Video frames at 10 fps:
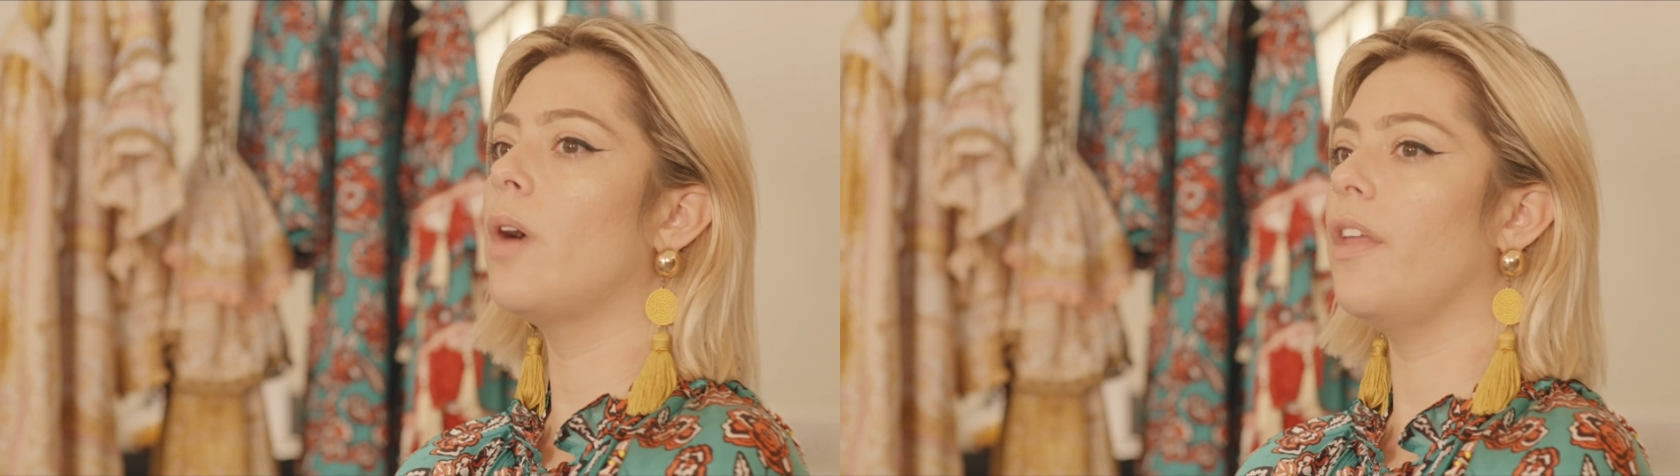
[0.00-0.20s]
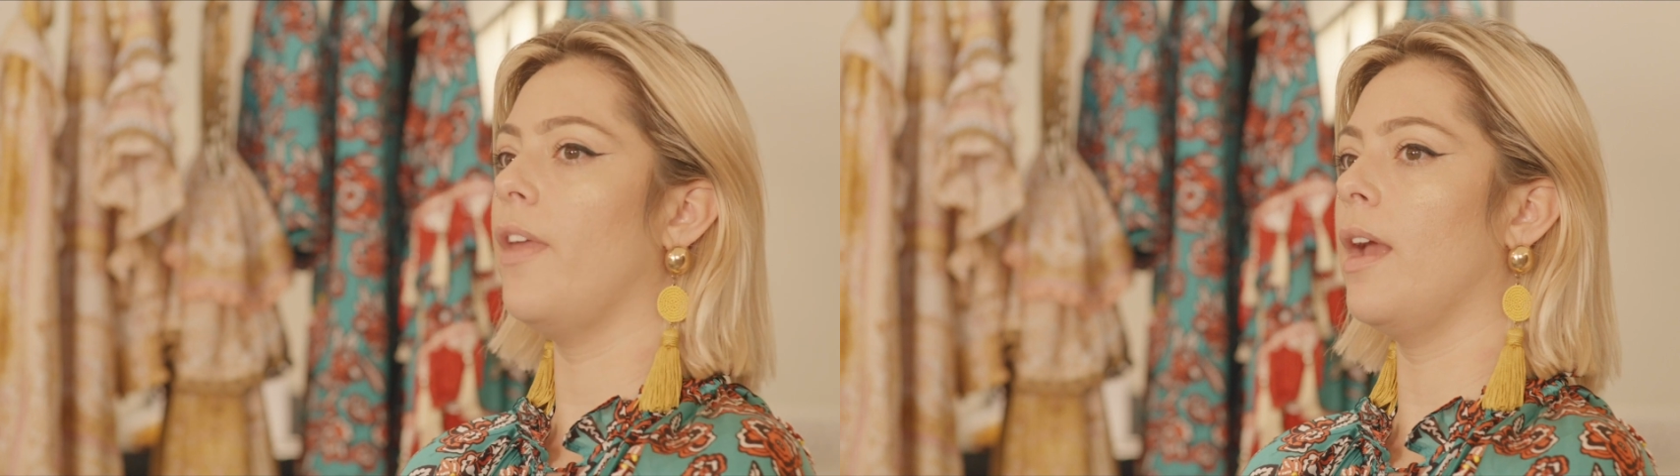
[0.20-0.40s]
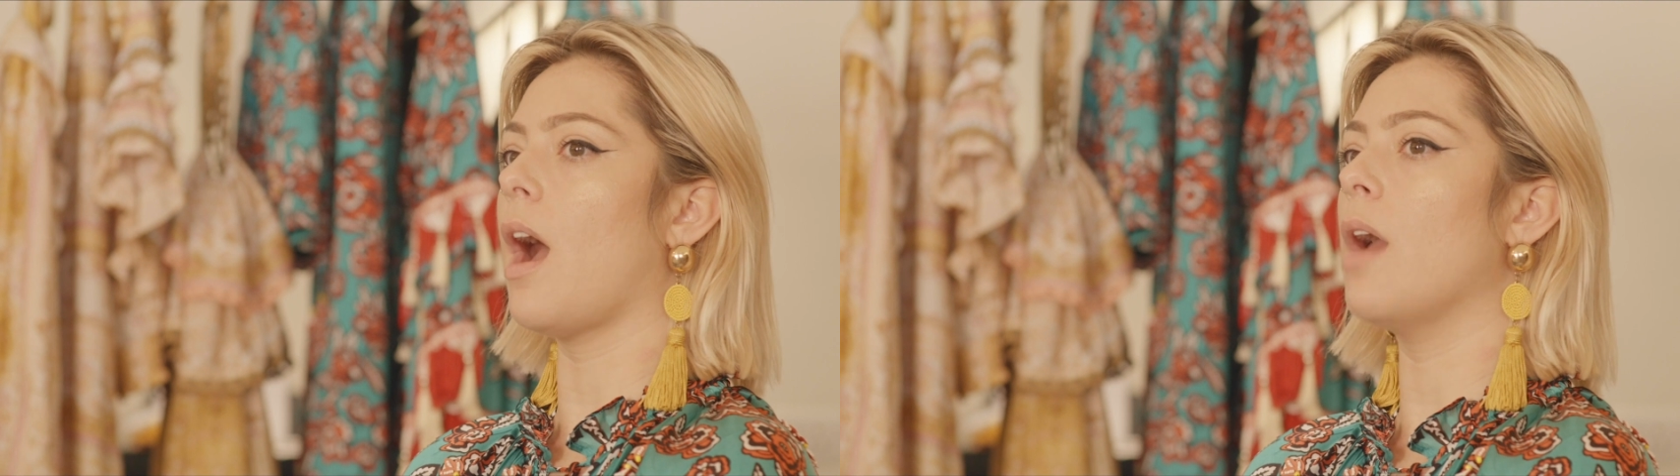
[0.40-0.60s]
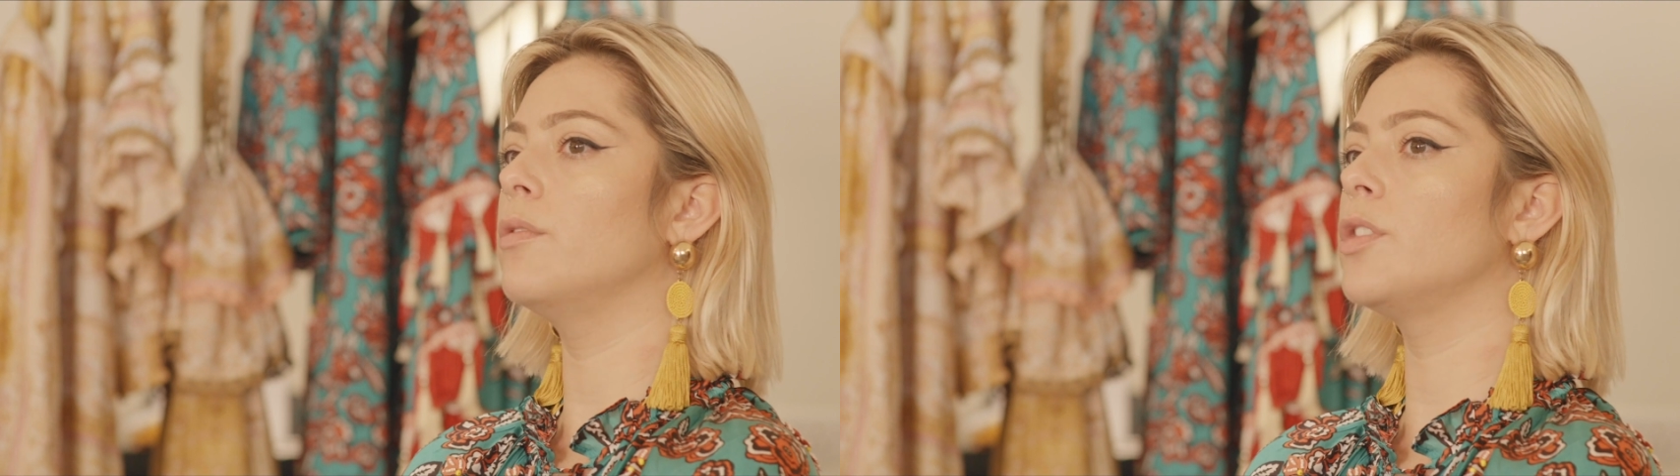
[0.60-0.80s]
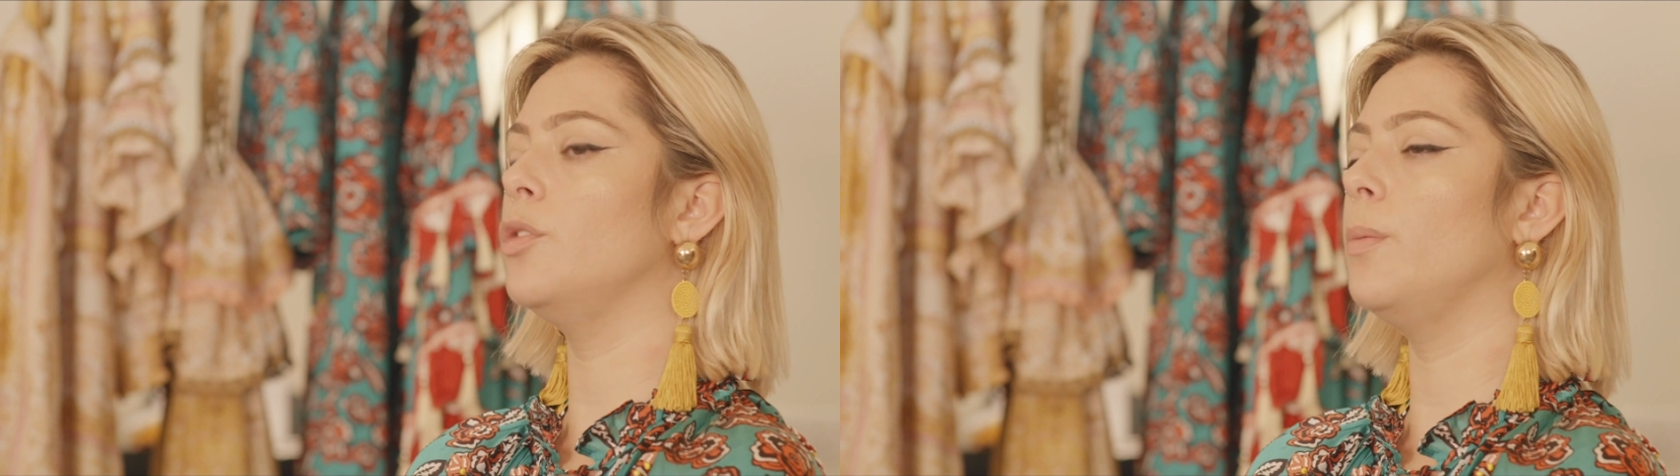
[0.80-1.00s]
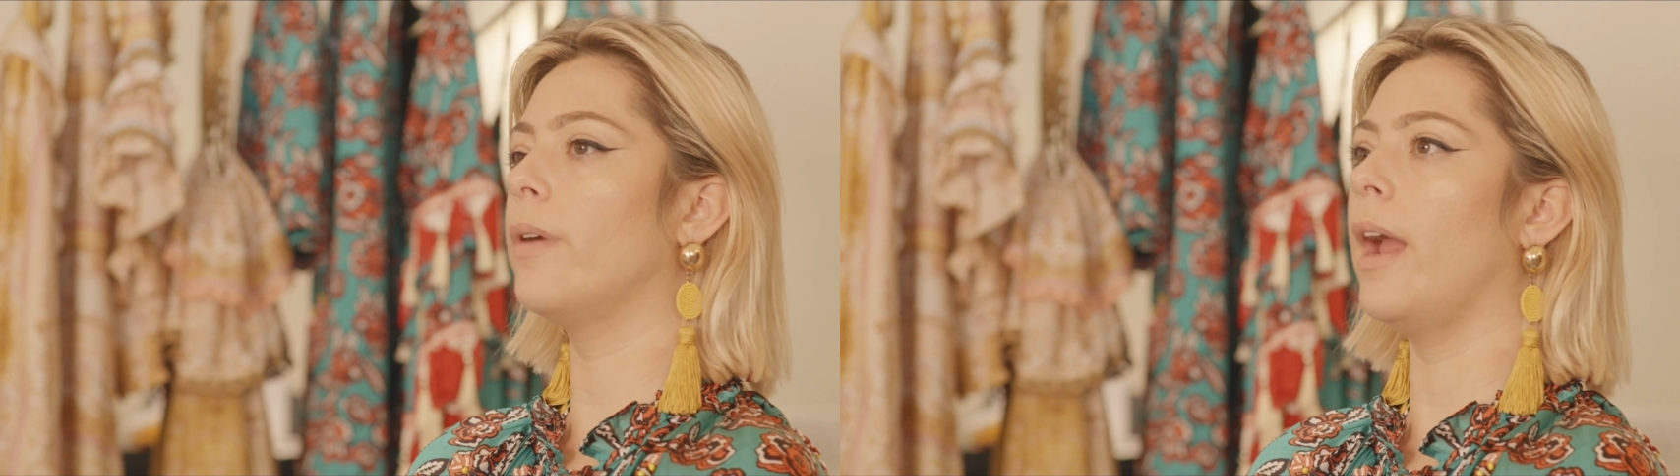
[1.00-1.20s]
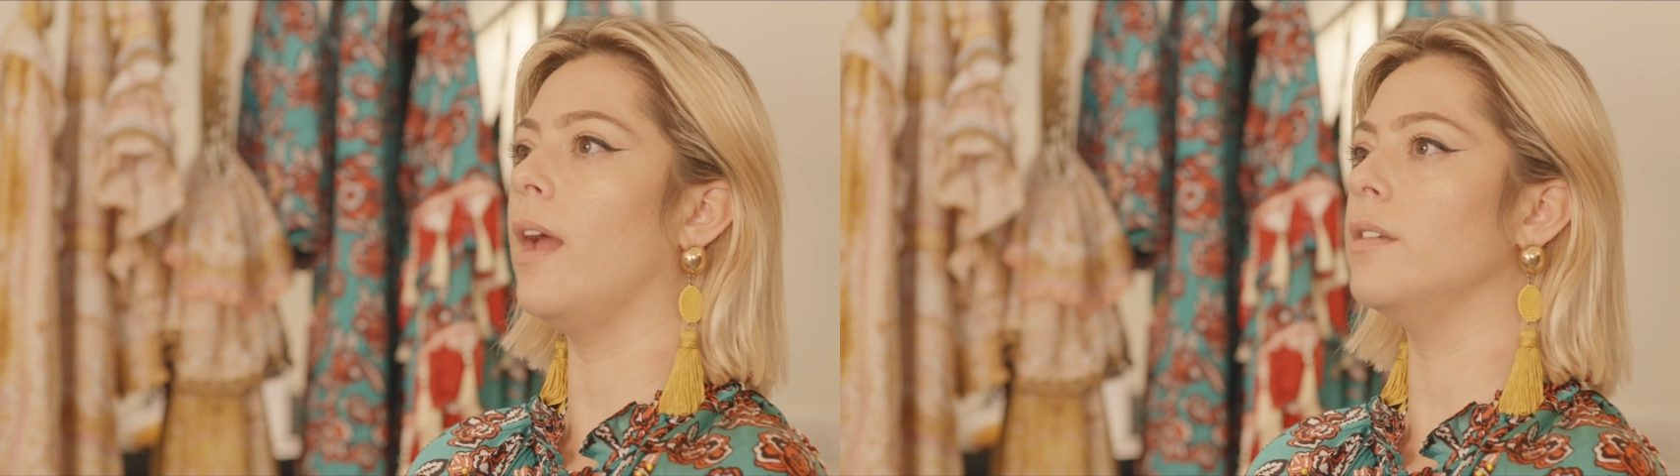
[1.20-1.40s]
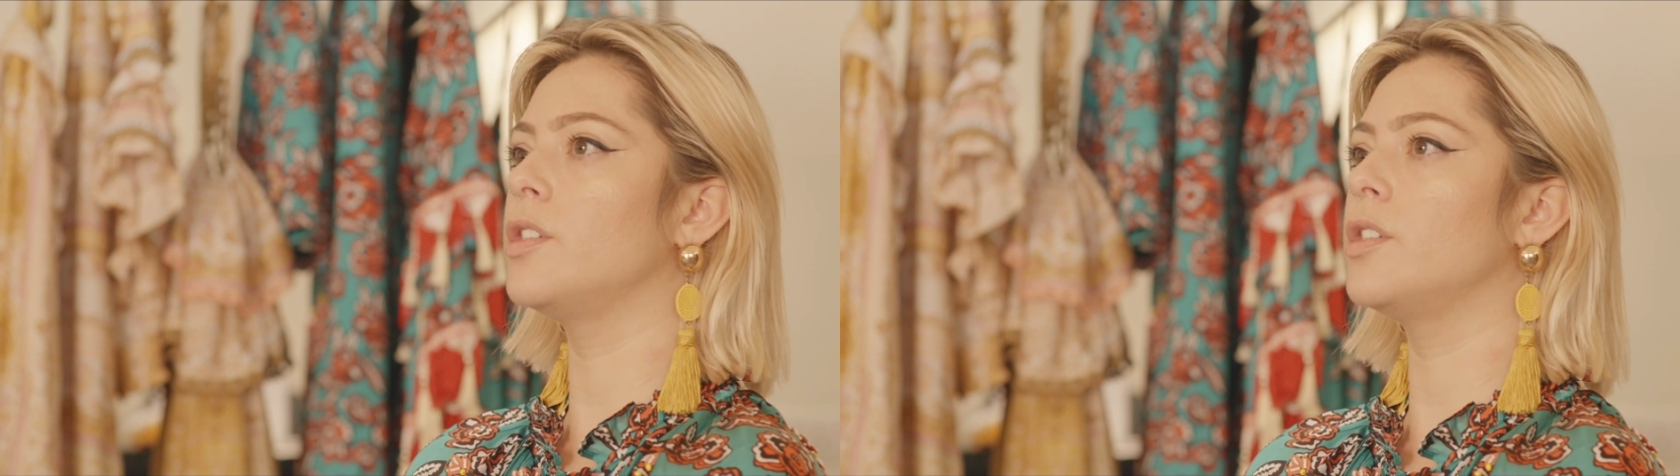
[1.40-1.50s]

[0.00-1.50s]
I think I was a new brand,